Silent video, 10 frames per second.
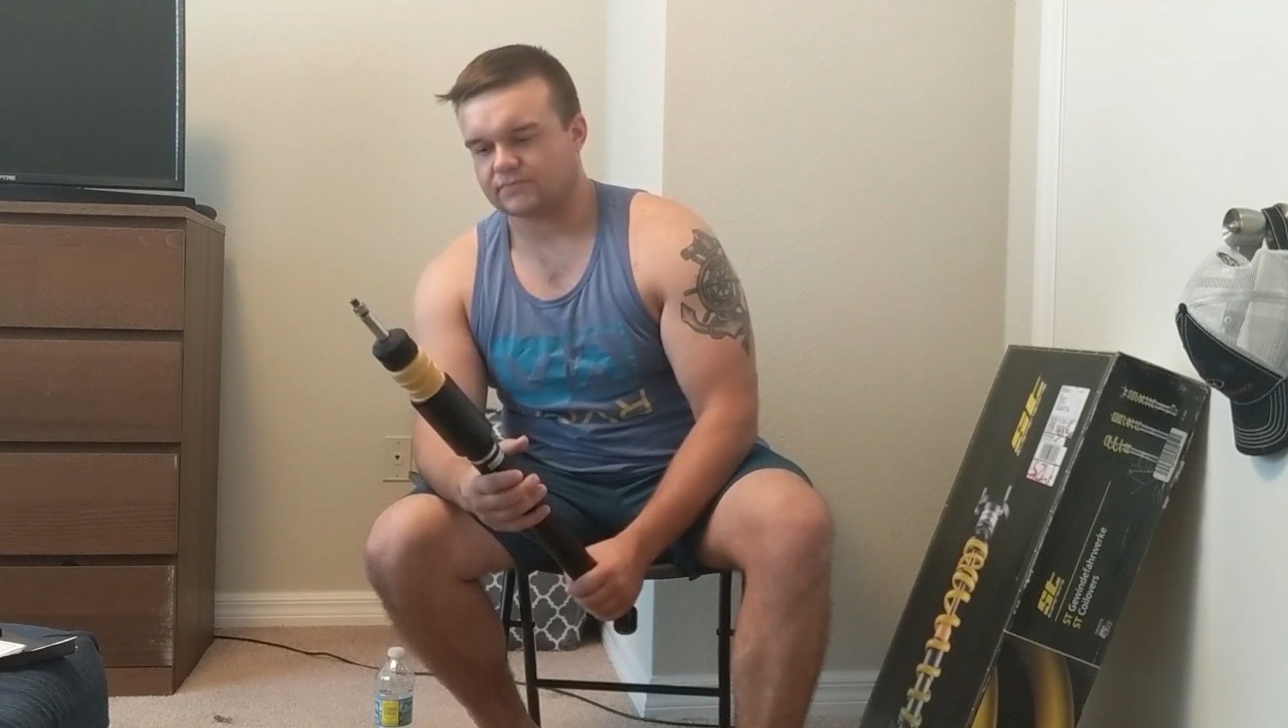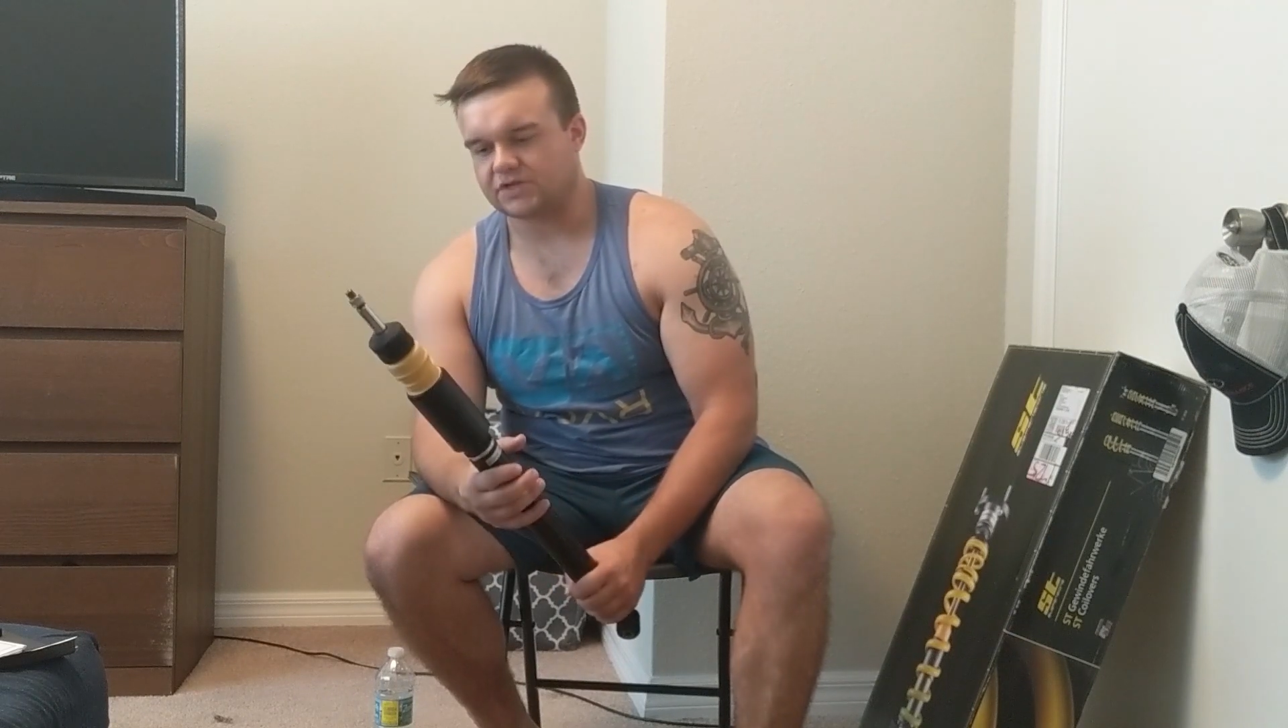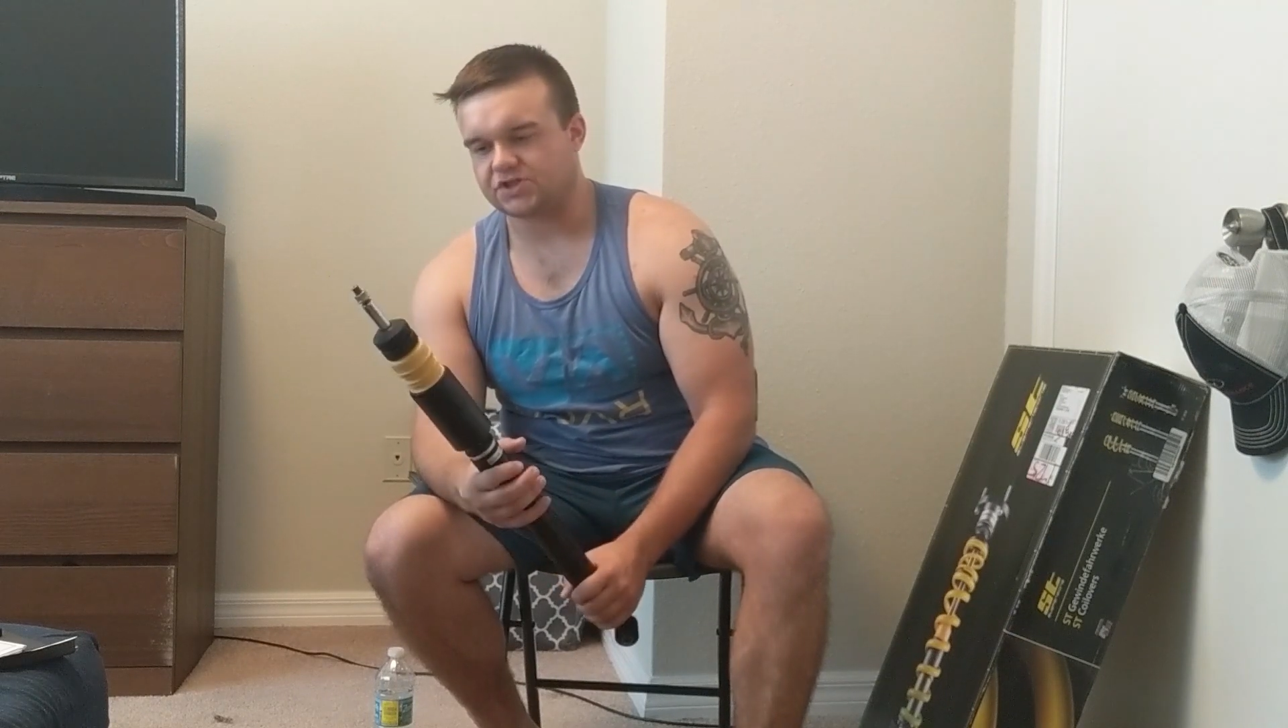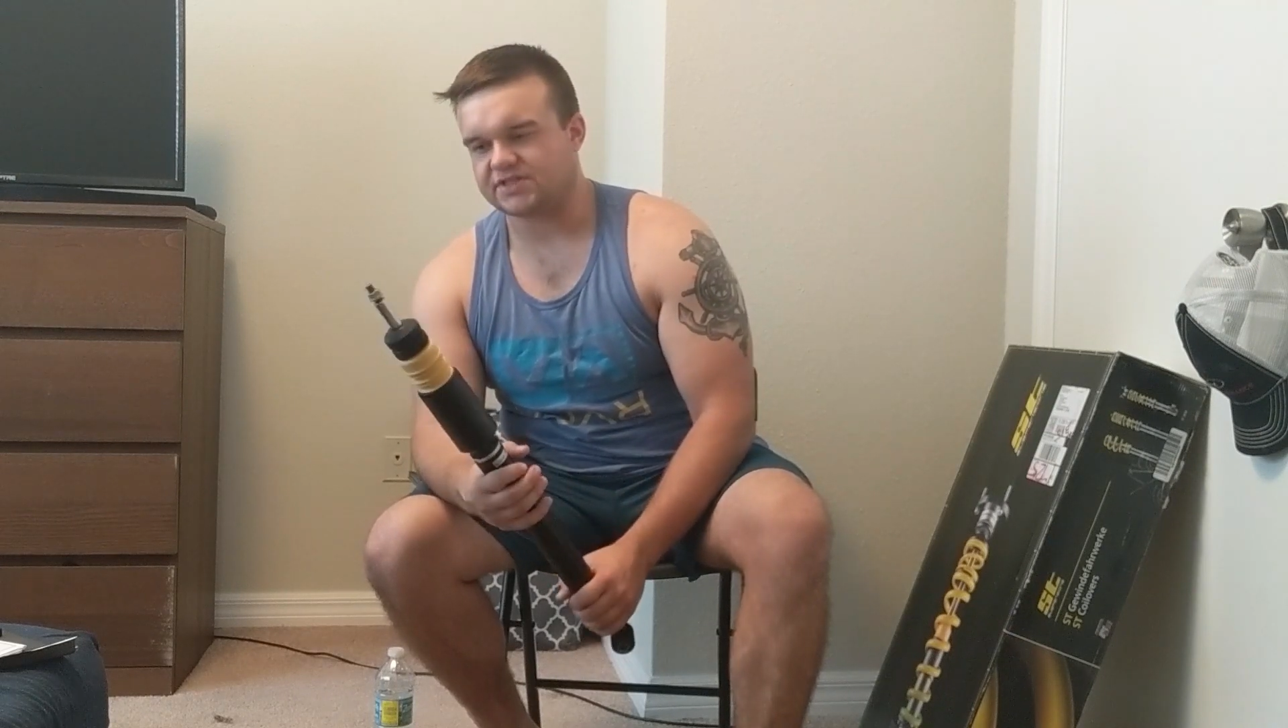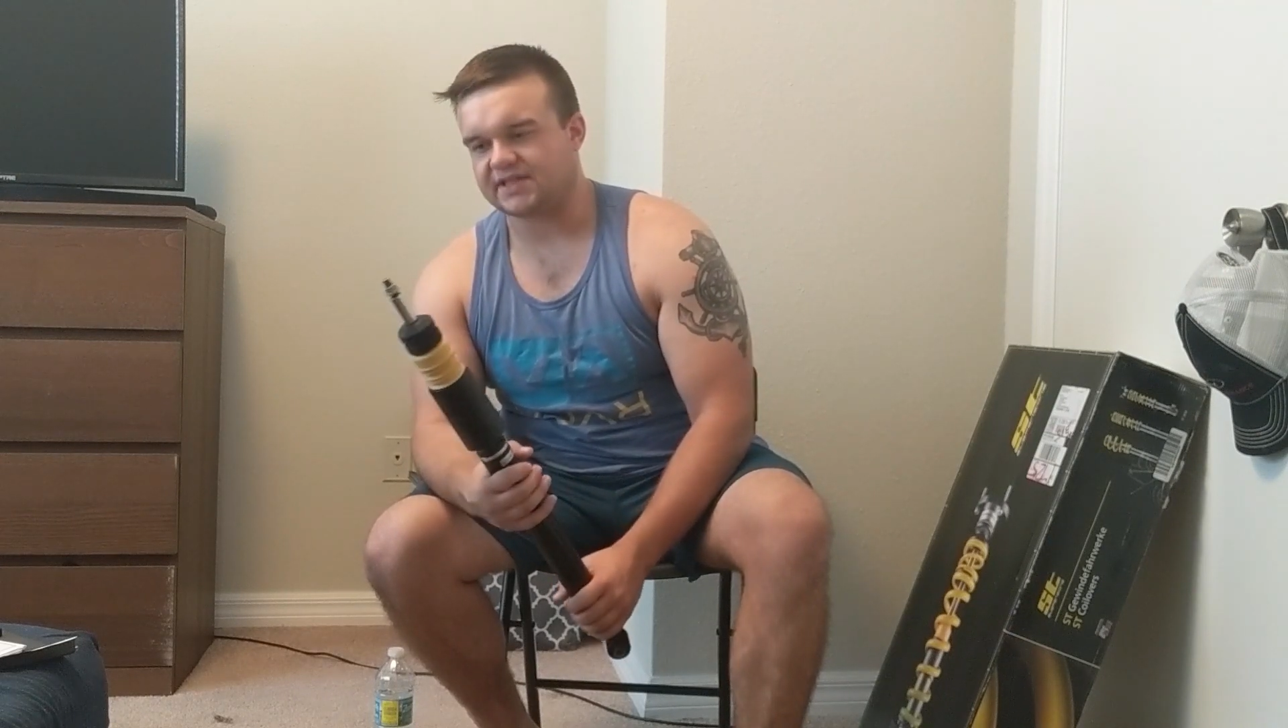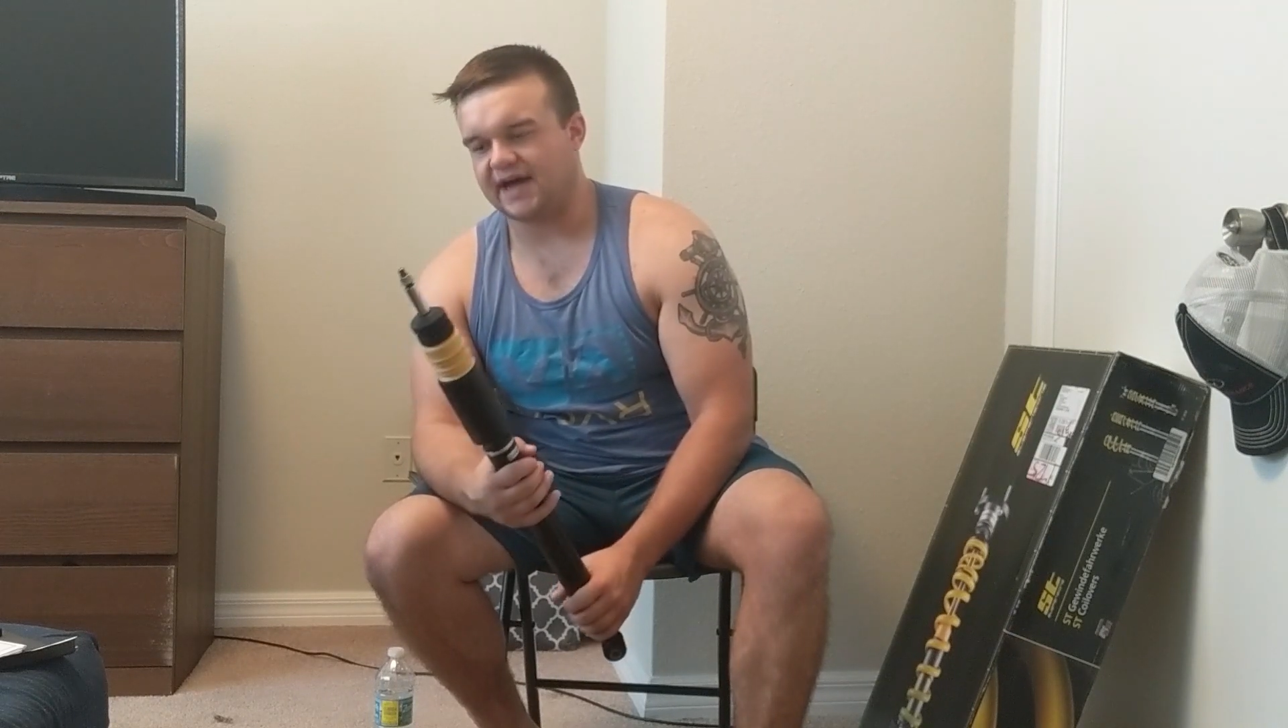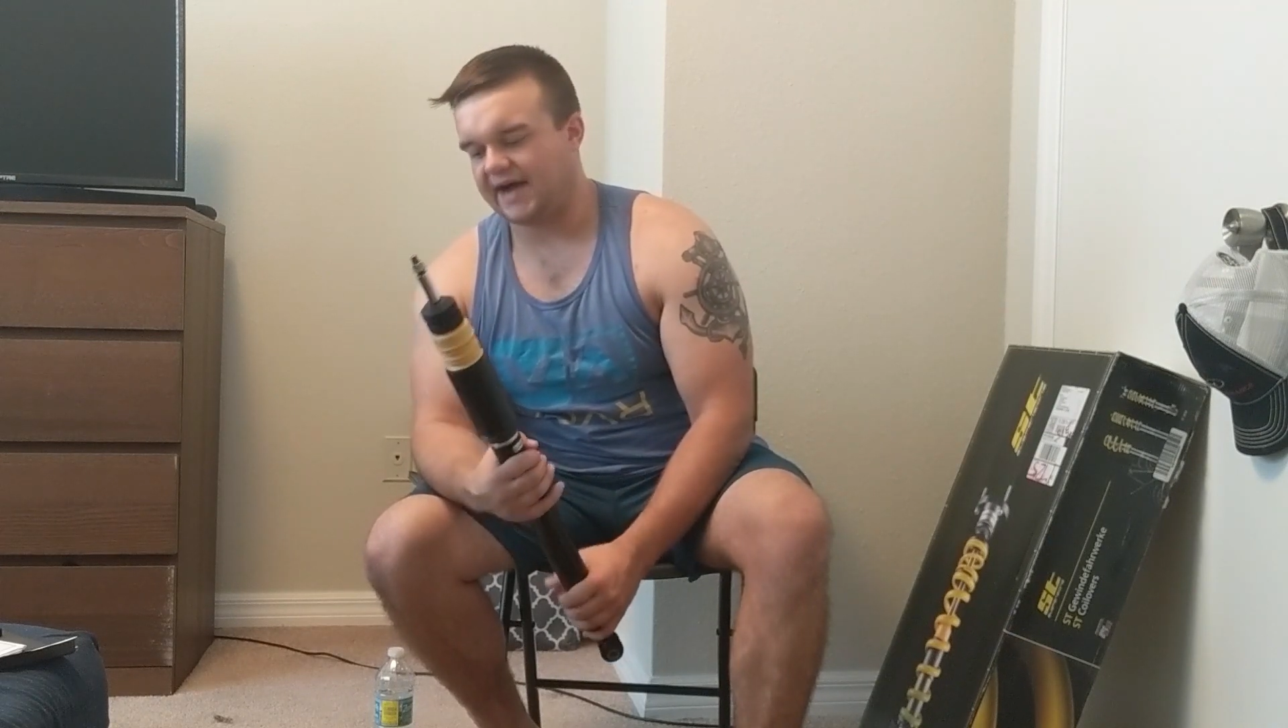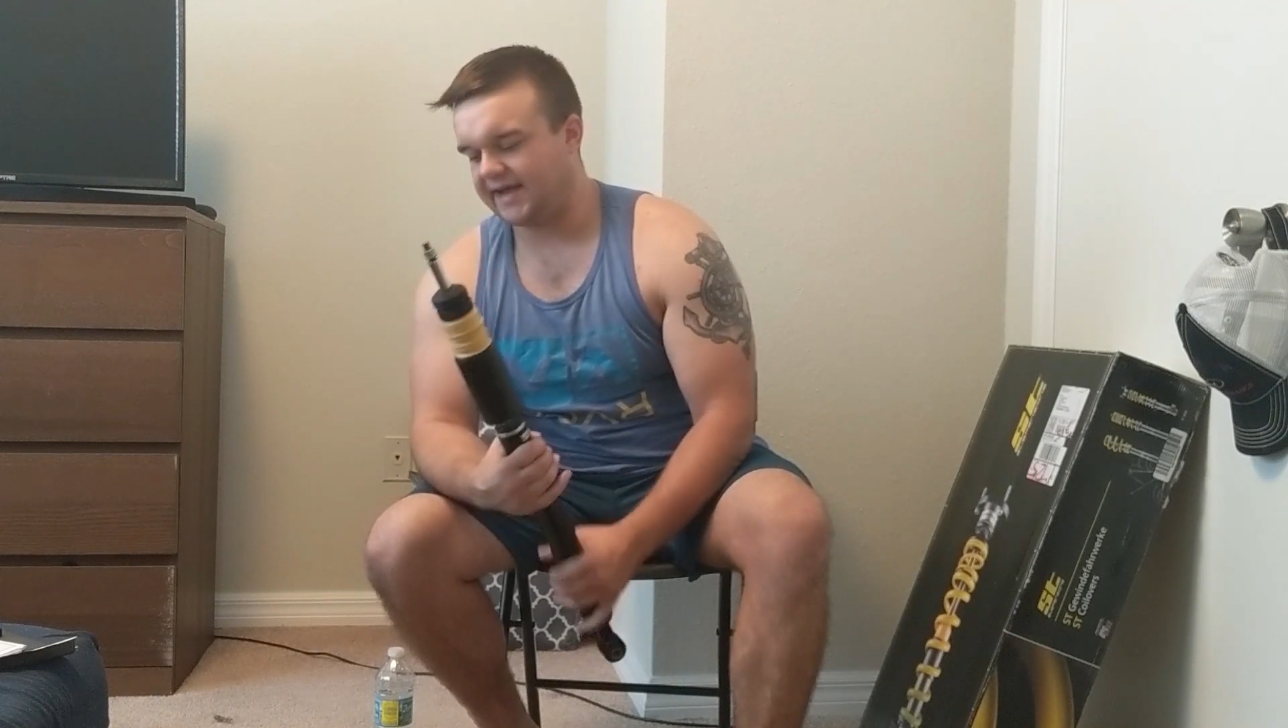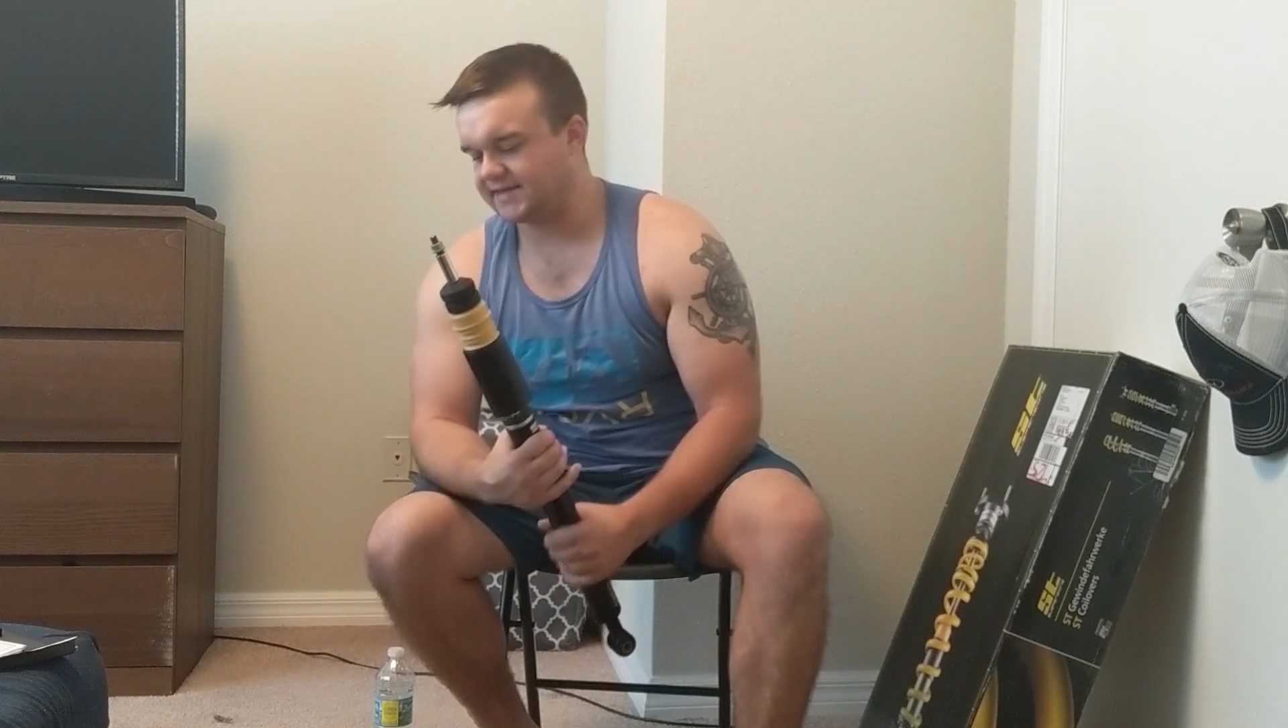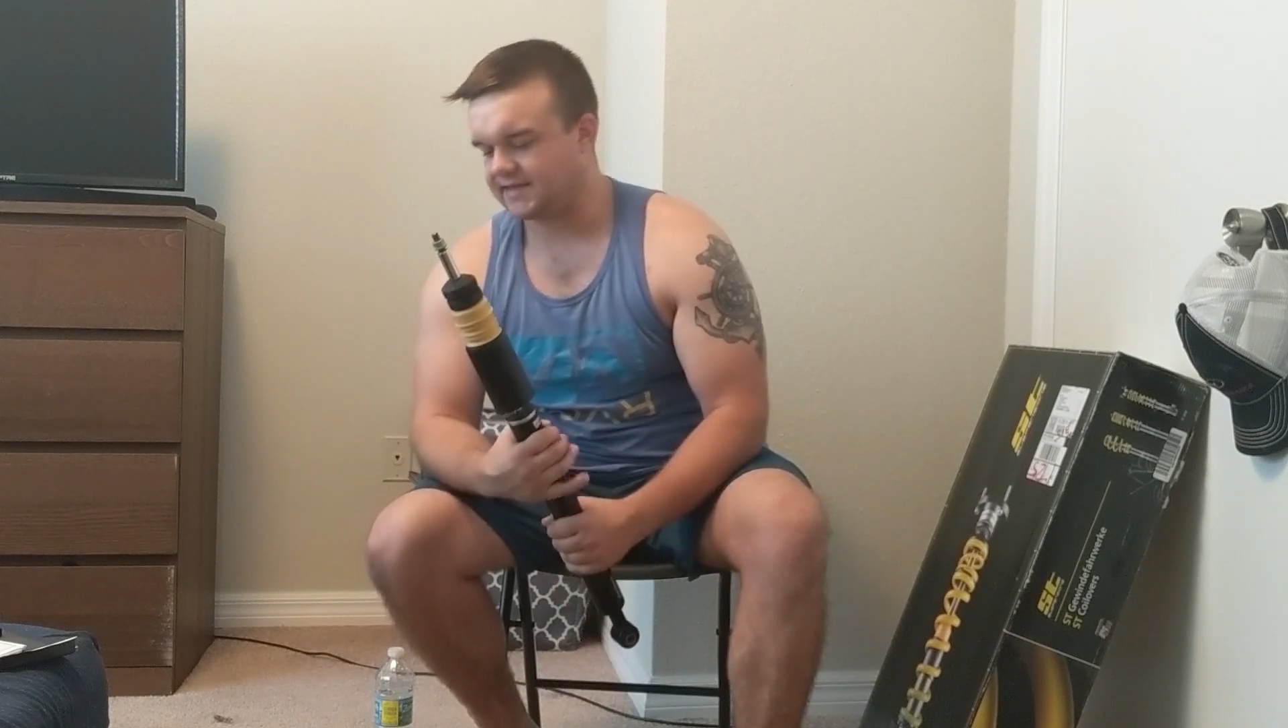adjusting the
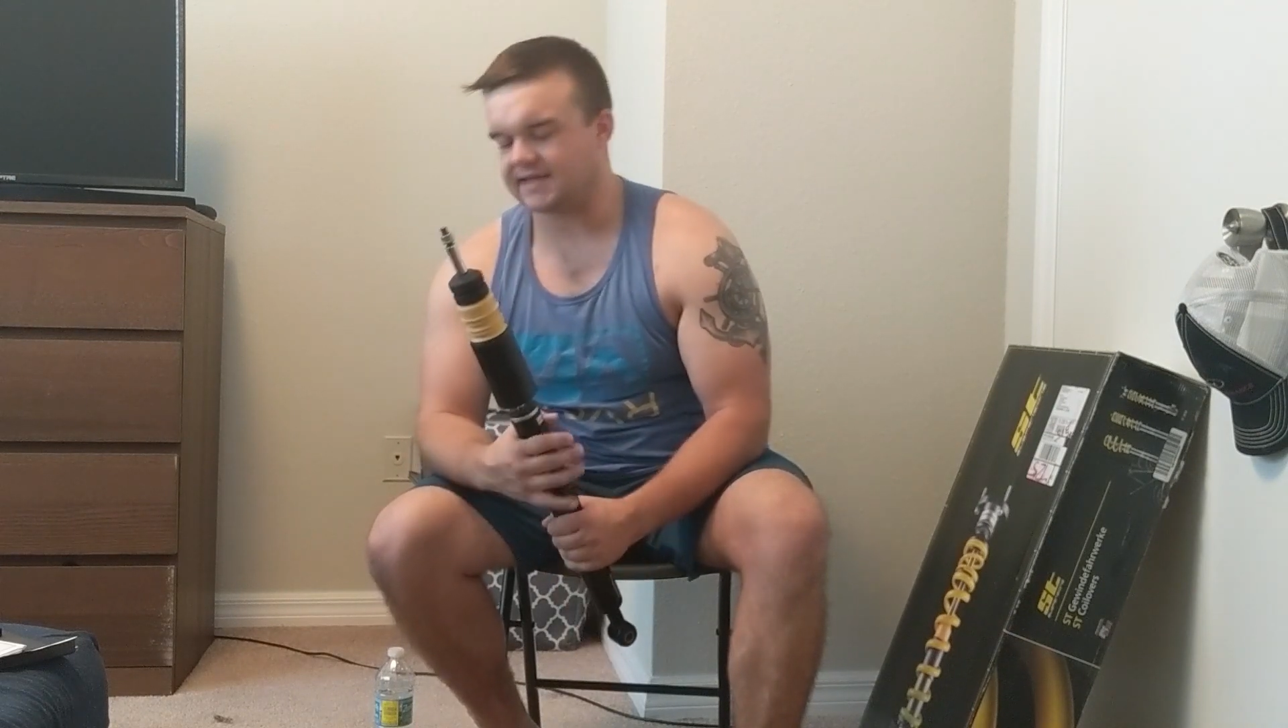height.